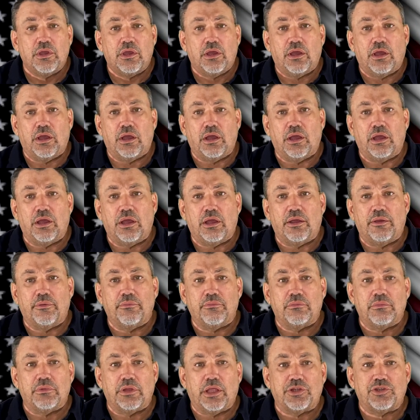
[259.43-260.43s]

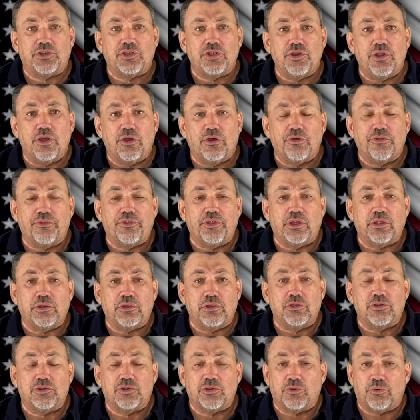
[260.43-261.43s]
um, let you know that
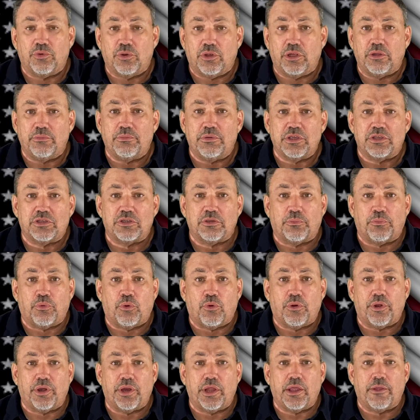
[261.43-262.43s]
you should really be
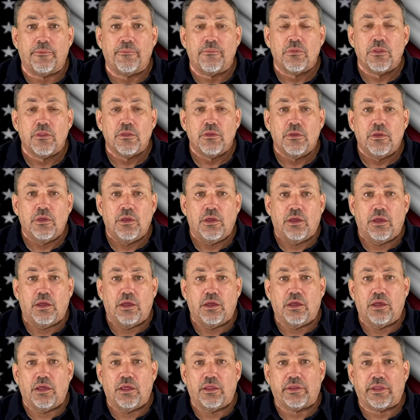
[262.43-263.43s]
supporting
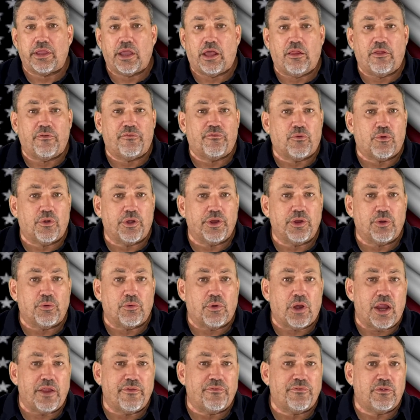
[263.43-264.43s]
uh, California
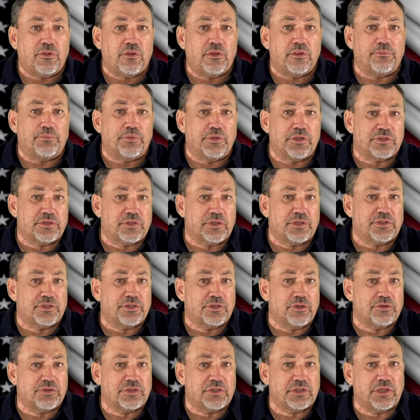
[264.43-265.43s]
Rifle and Pistol
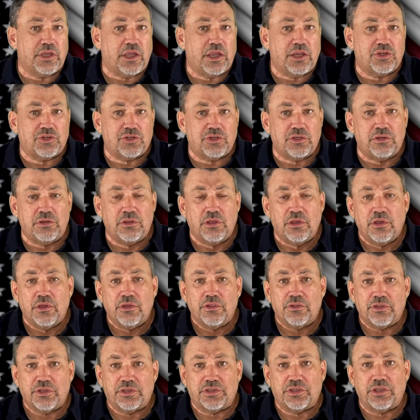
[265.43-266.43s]
Association,
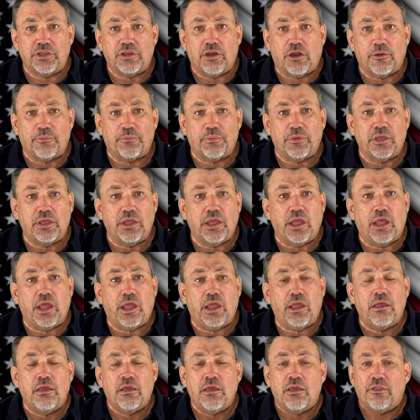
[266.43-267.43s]
the
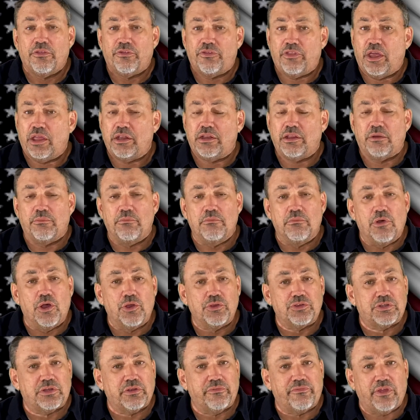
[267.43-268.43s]
CRPA. They did
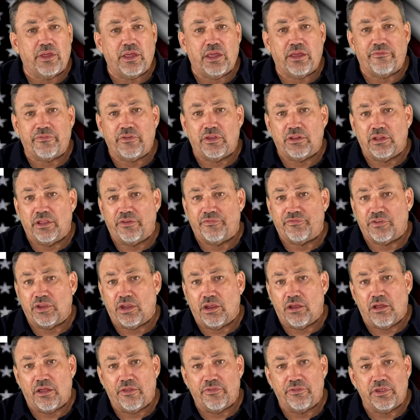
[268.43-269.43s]
most of the heavy lifting
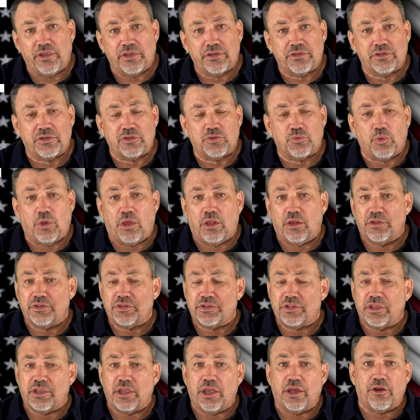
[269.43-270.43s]
on this, as well as
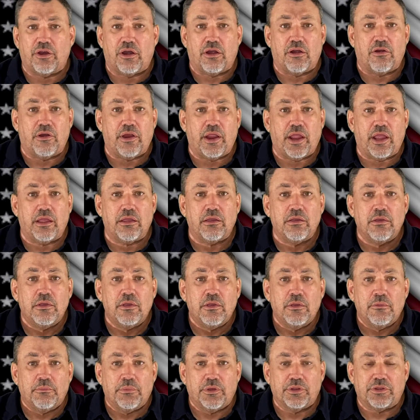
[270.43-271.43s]
the NRA.
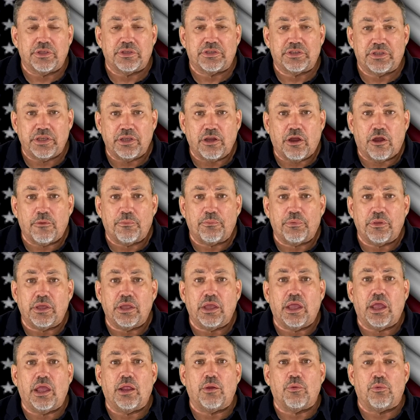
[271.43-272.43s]
But the
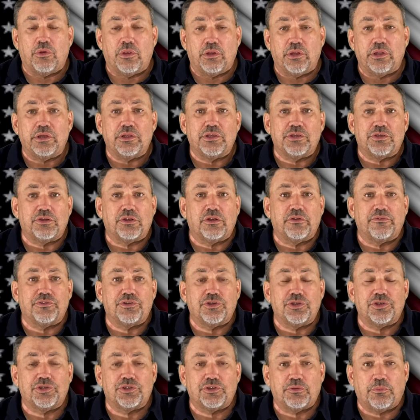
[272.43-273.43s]
CRPA really deserves
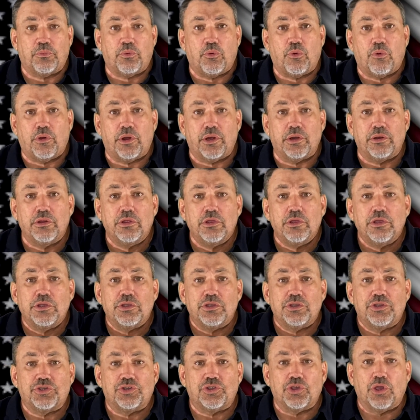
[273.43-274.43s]
your support.
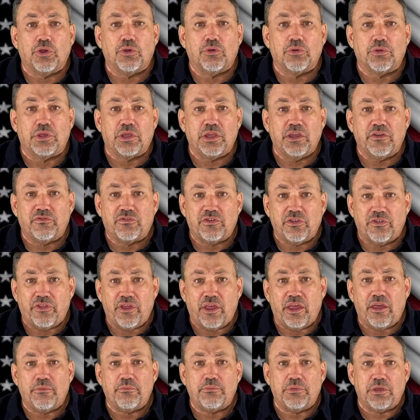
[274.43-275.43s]
So give to
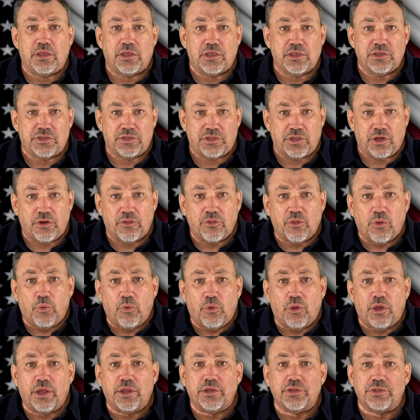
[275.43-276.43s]
them because they're the
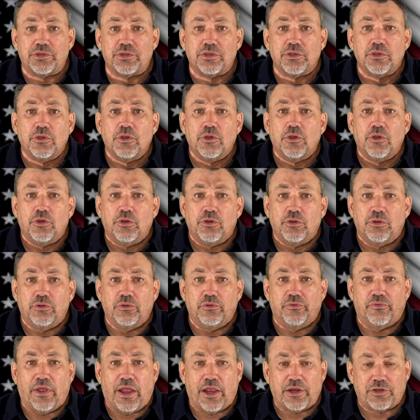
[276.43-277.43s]
ones
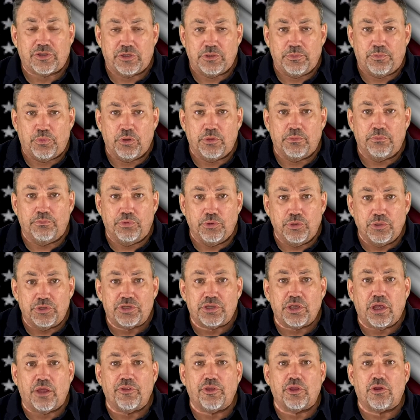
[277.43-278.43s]
who've actually put boots
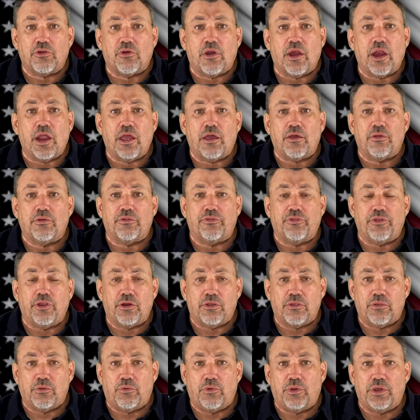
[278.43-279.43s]
on the ground.
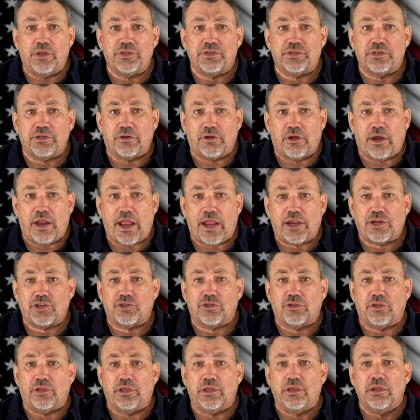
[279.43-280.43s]
They're the ones that are
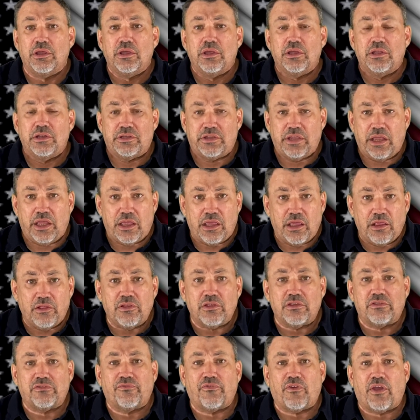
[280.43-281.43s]
actually taking
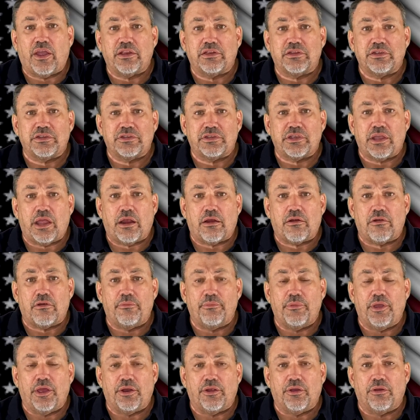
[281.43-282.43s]
this fight to
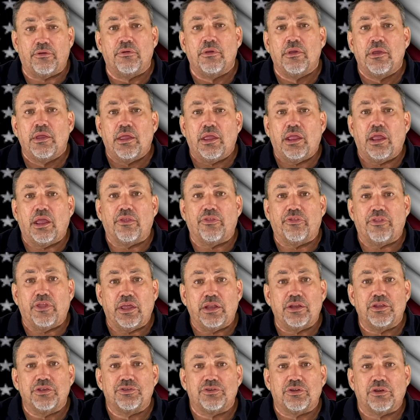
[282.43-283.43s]
Sacramento, and they
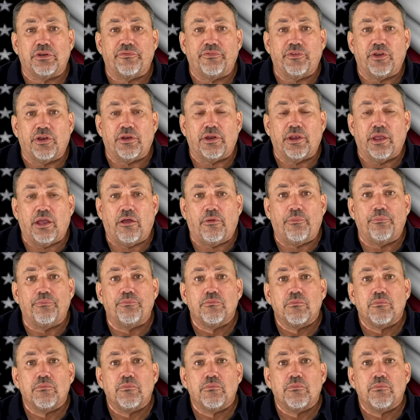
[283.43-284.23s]
deserve your help.